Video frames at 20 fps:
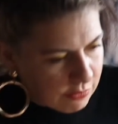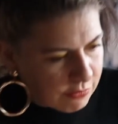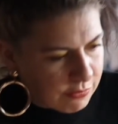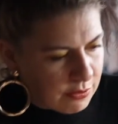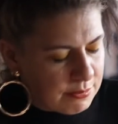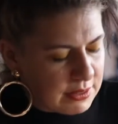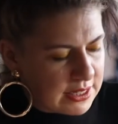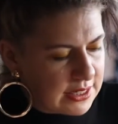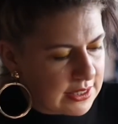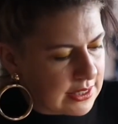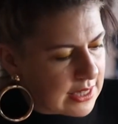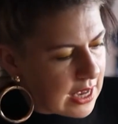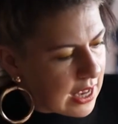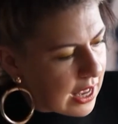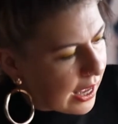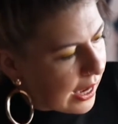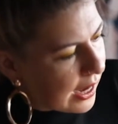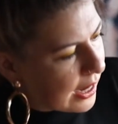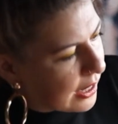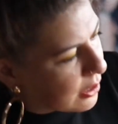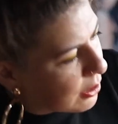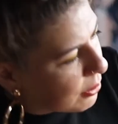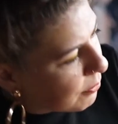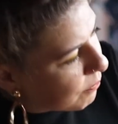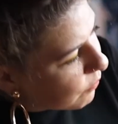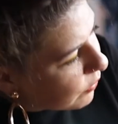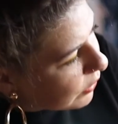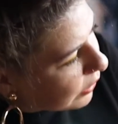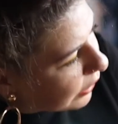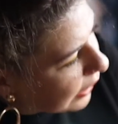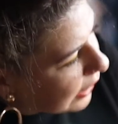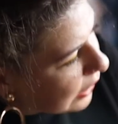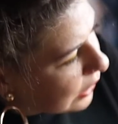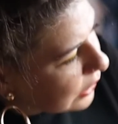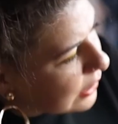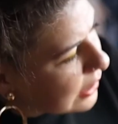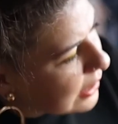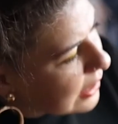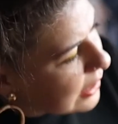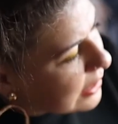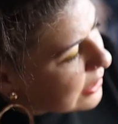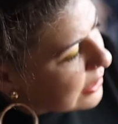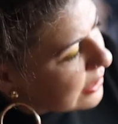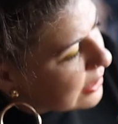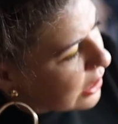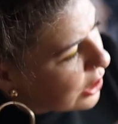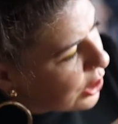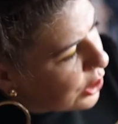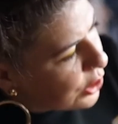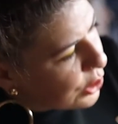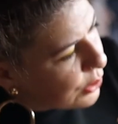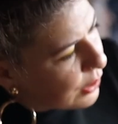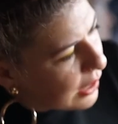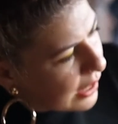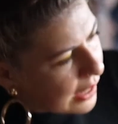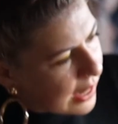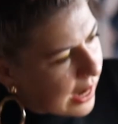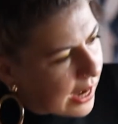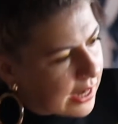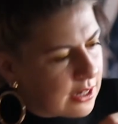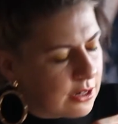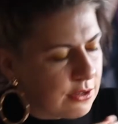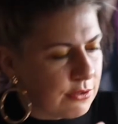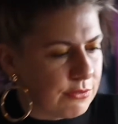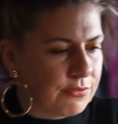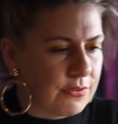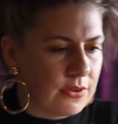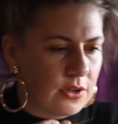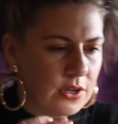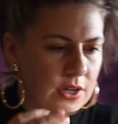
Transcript: from the side like this, you can kind of